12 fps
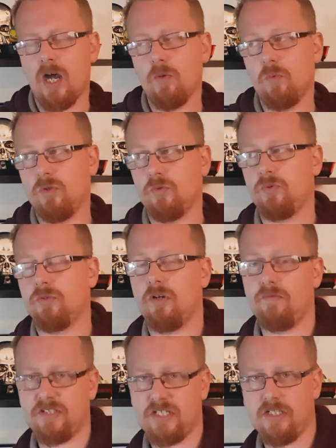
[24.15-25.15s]
I will
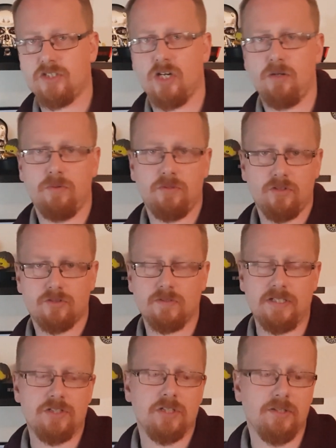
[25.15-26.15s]
obviously show the
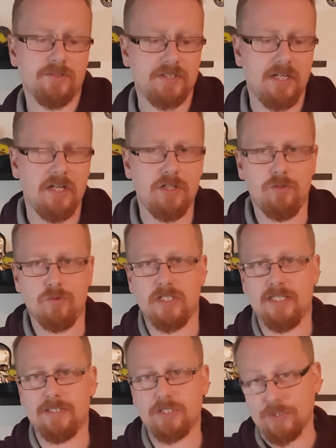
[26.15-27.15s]
screenshots that I
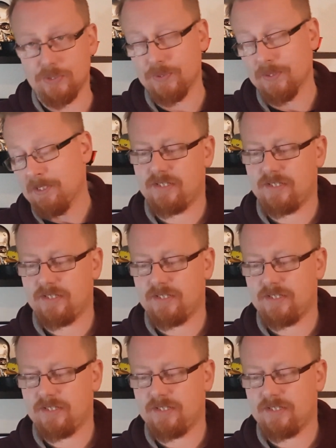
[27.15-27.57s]
usually do.